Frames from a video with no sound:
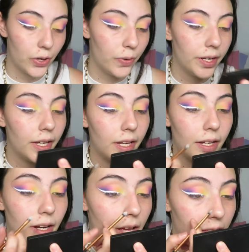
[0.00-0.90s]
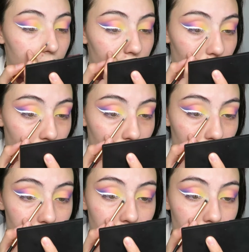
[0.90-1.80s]
go in at the very
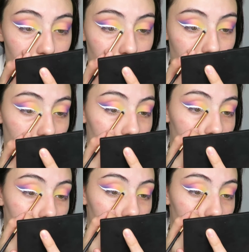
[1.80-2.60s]
inner corner.